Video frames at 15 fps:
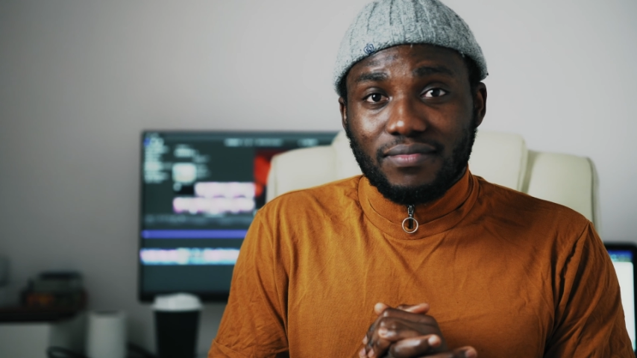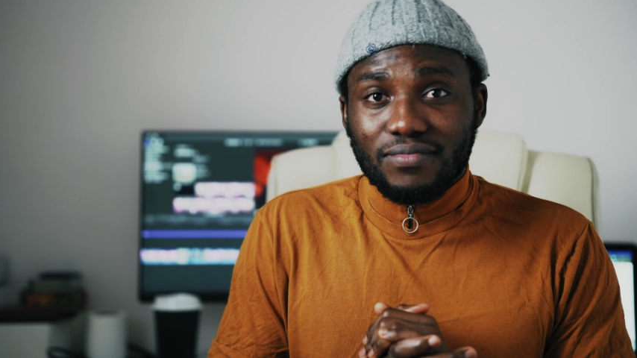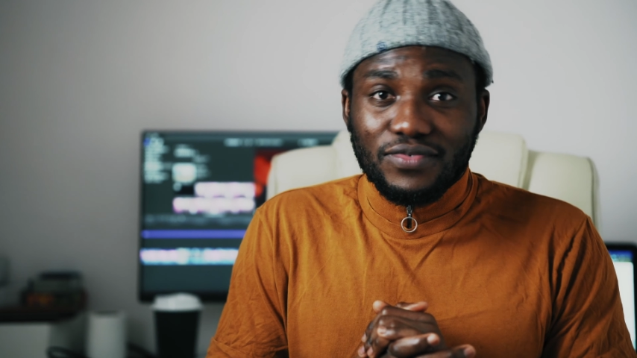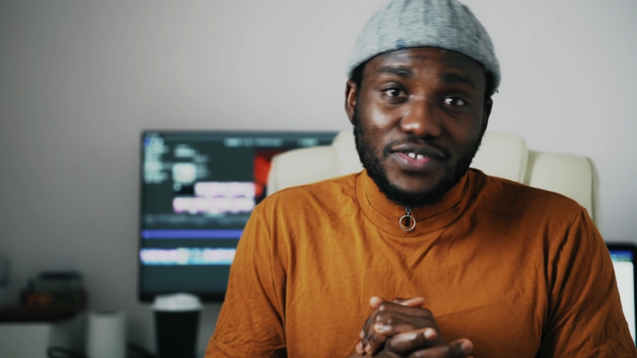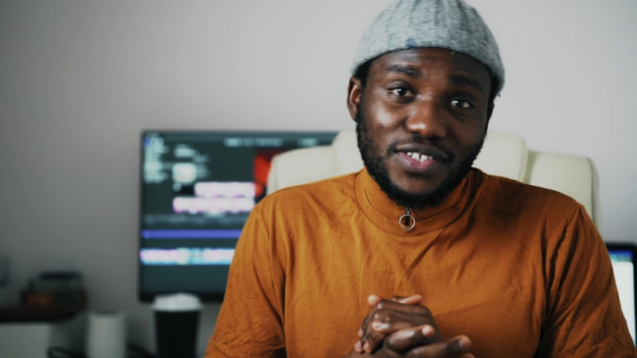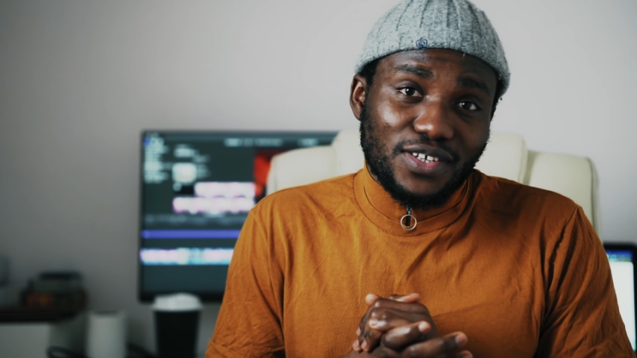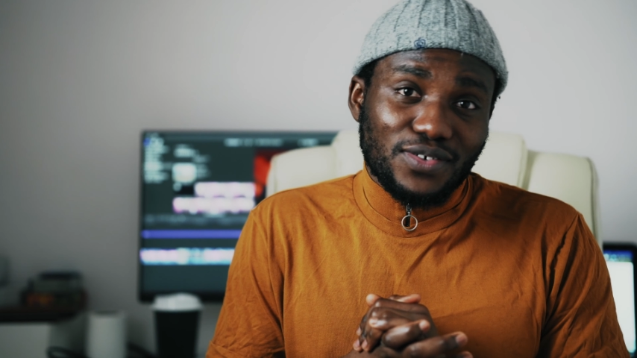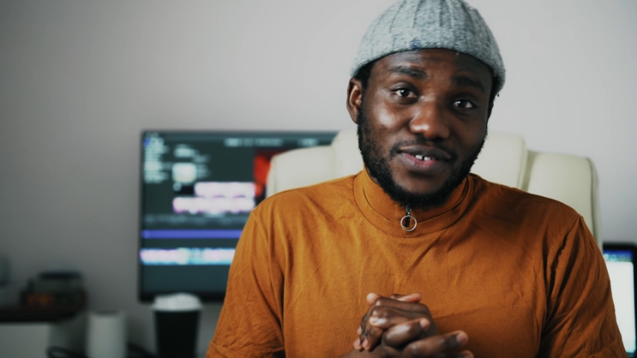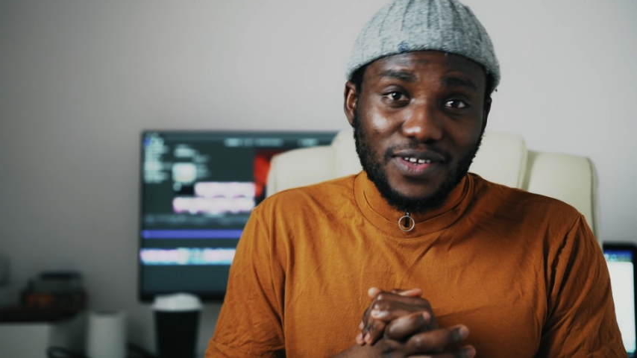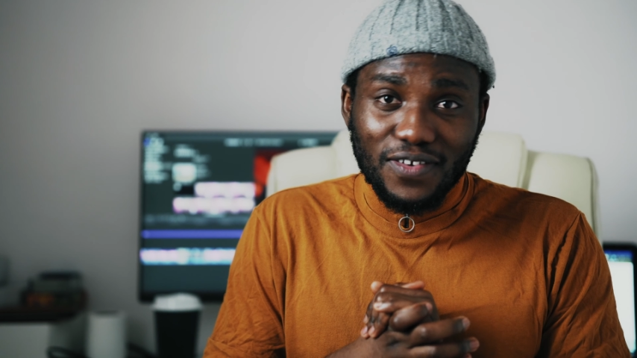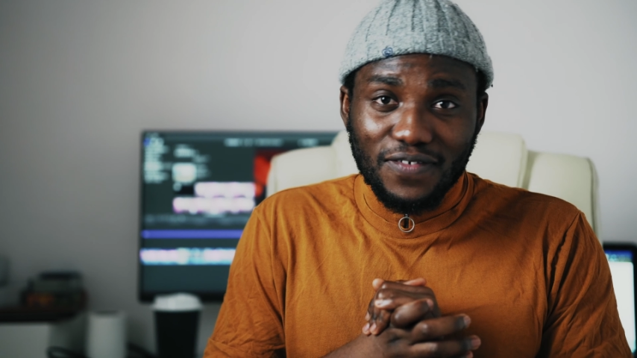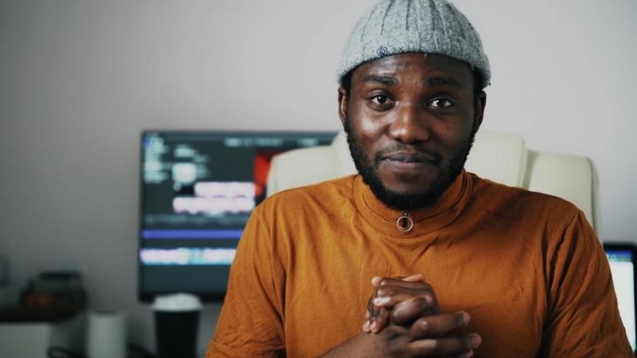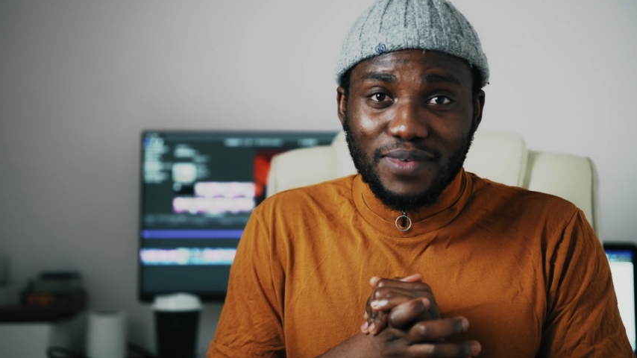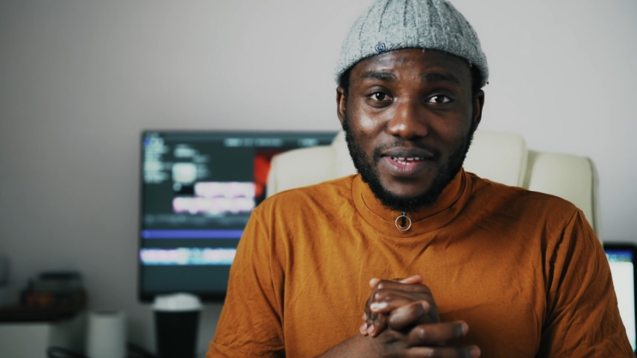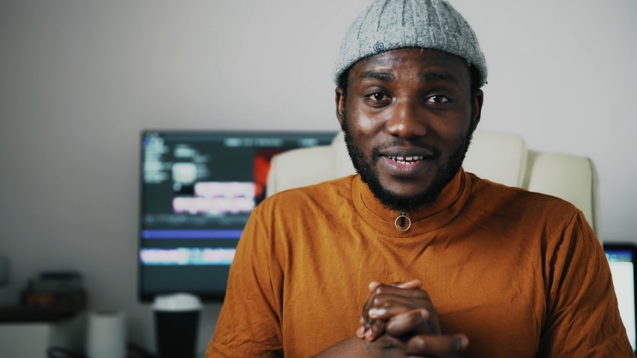most girls
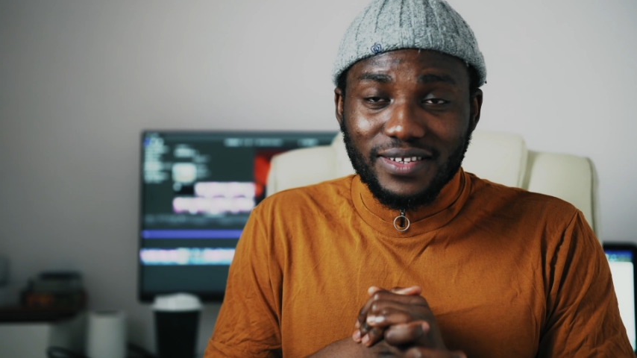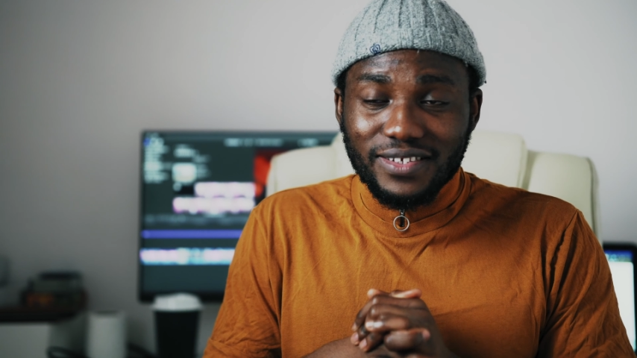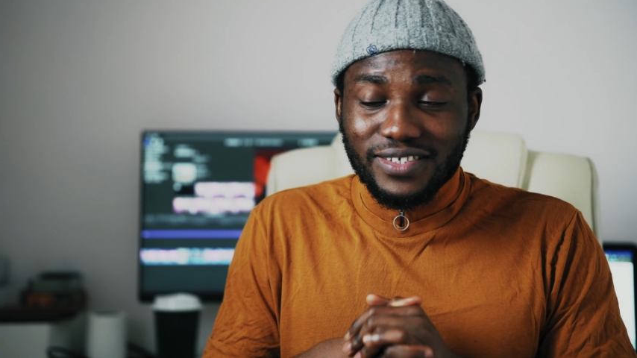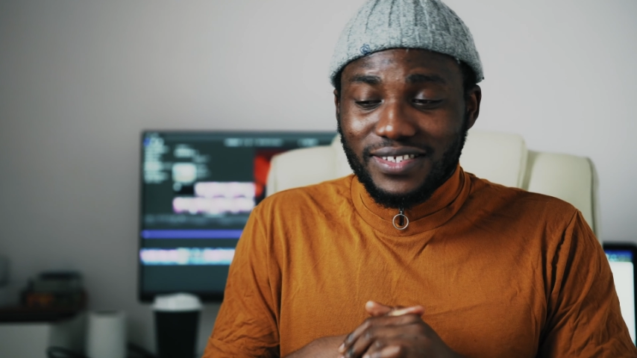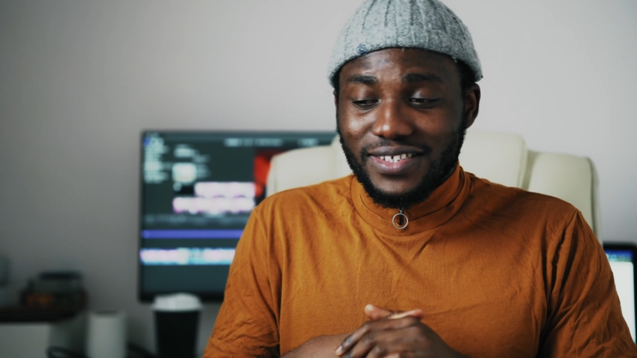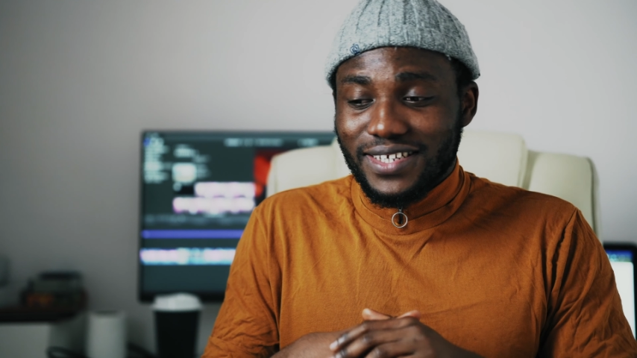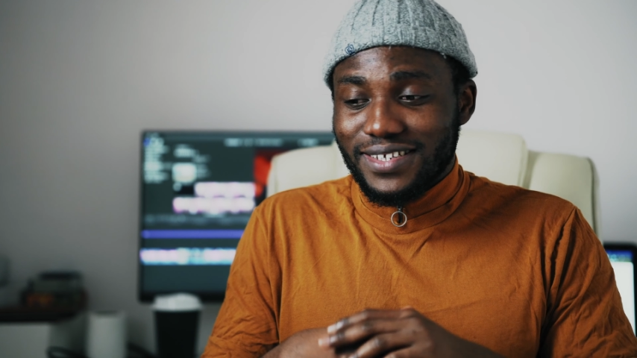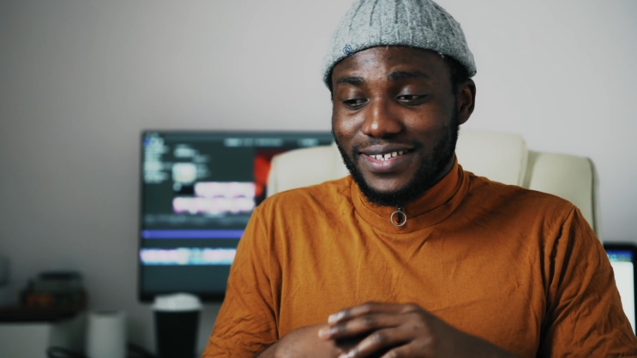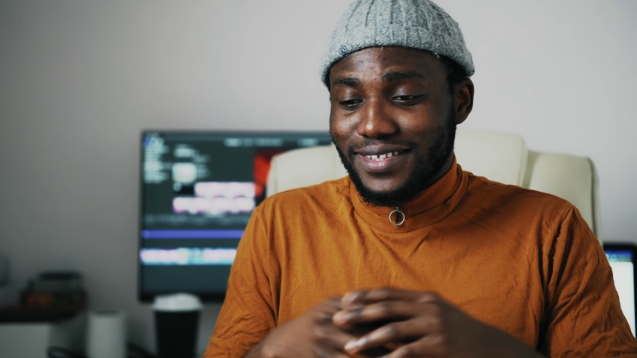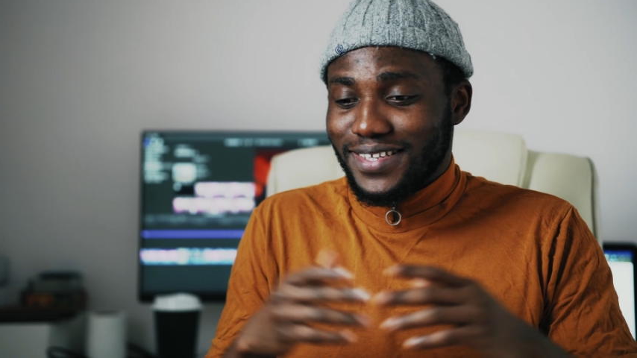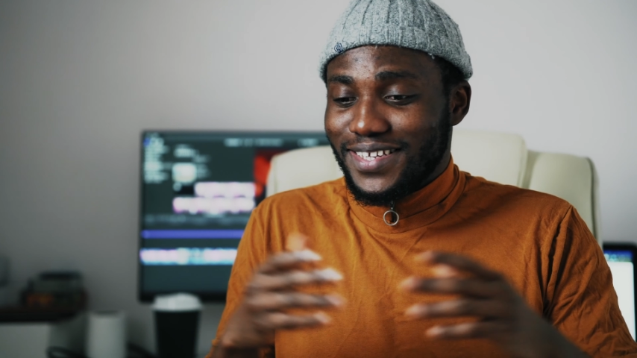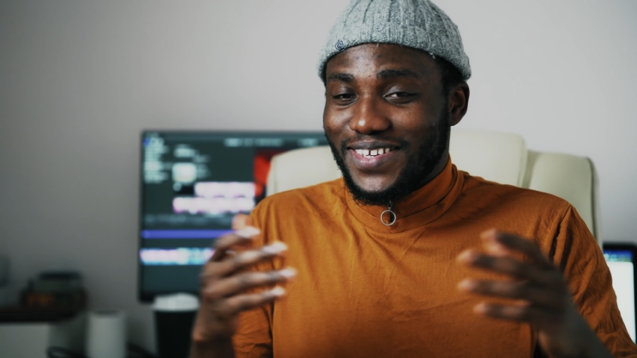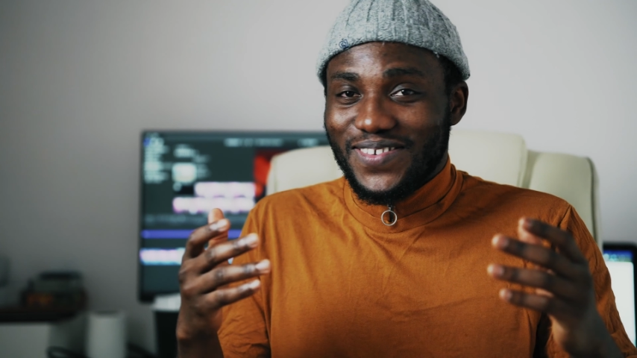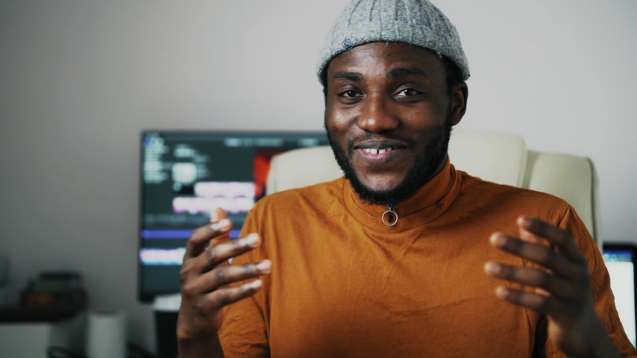love melanin and